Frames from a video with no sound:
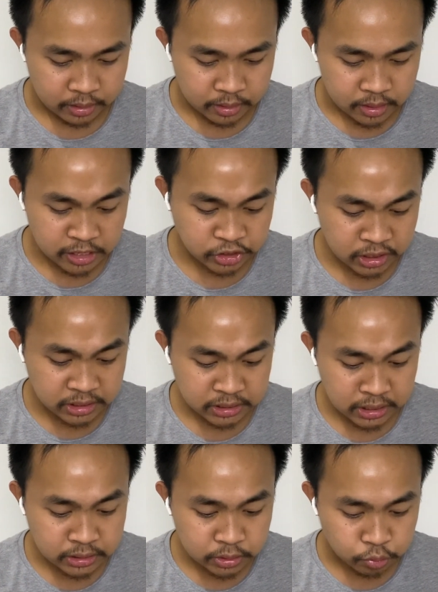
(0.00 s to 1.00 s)
Actually, it's
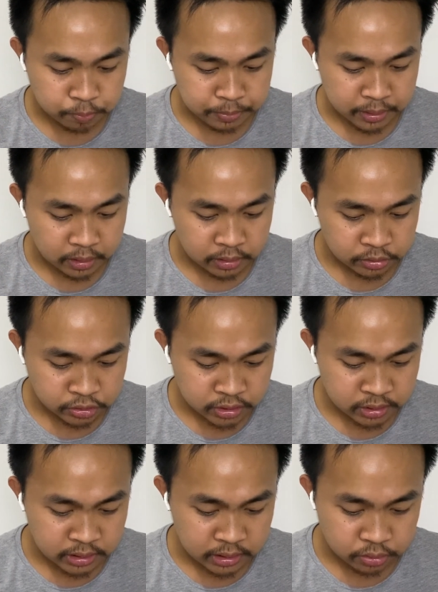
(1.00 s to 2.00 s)
easy to peel. You
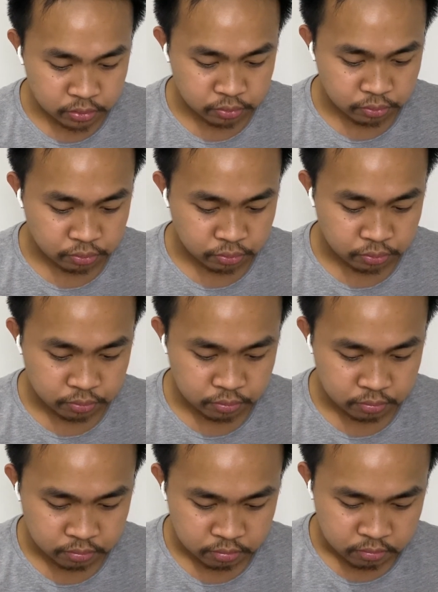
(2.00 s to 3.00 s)
just need to,
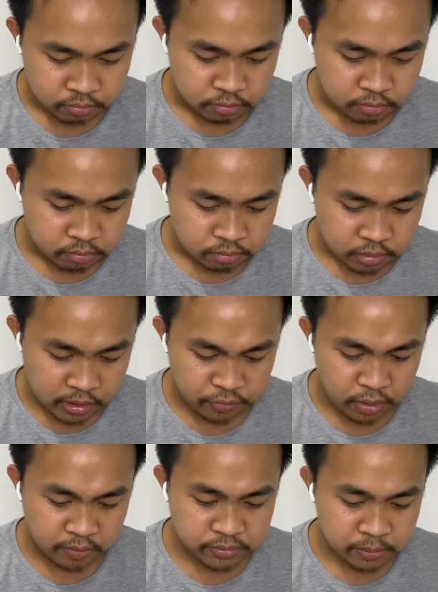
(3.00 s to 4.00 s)
if
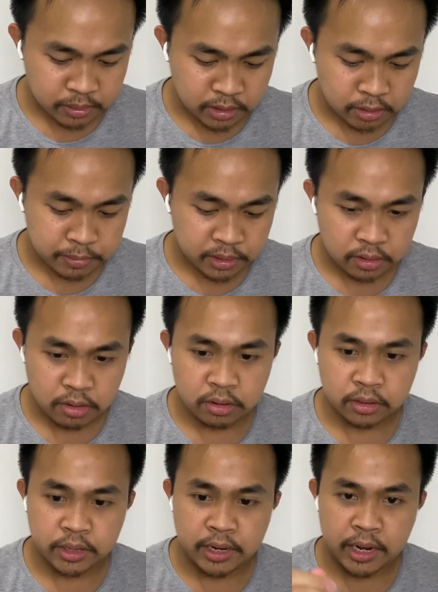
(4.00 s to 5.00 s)
you have some a little bit
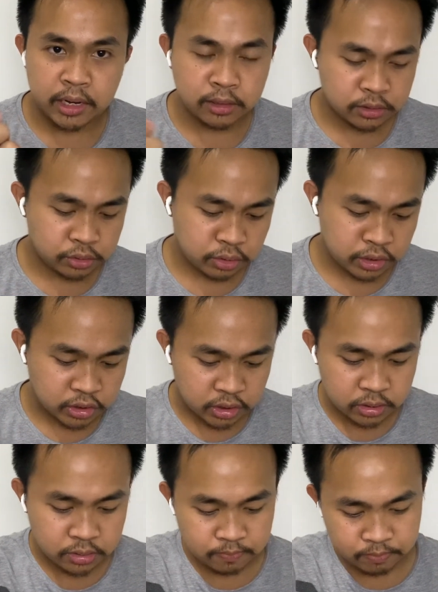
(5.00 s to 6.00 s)
longer nails, you can
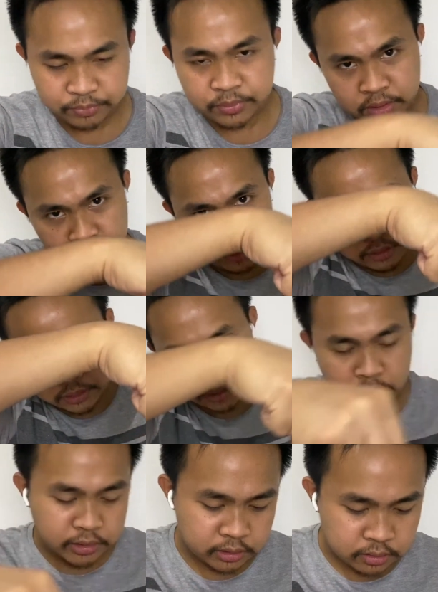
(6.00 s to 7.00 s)
just
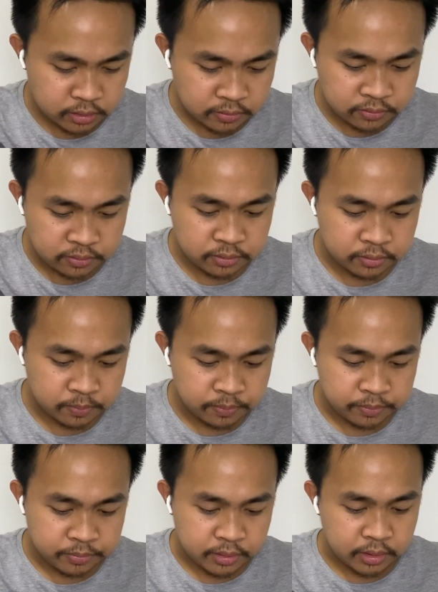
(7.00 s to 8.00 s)
slice it off
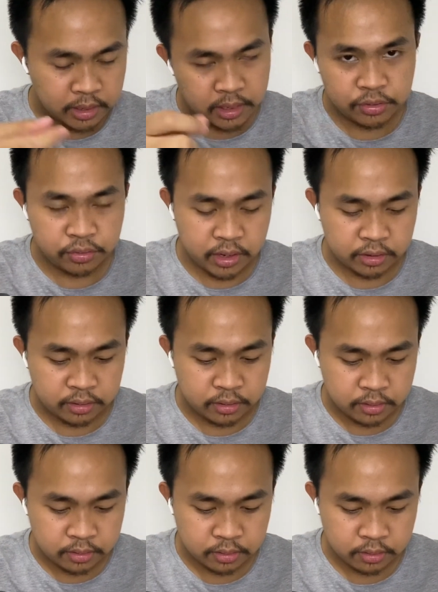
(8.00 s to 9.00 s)
and you can
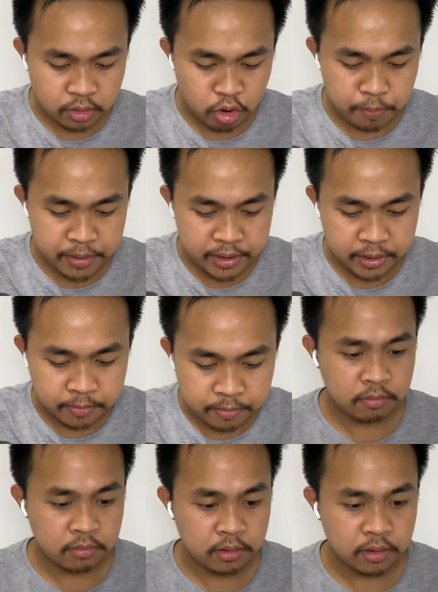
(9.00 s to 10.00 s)
open it.
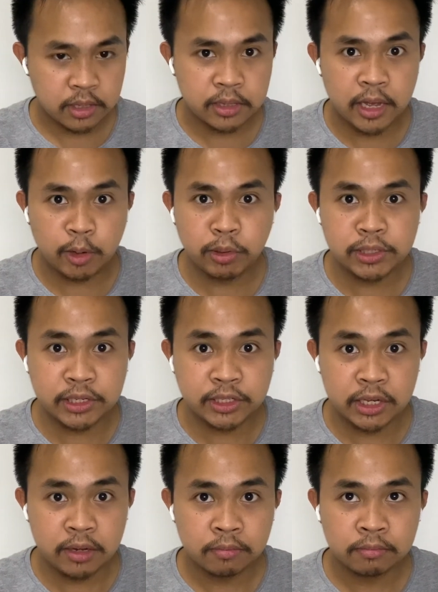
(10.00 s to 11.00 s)
That was easy.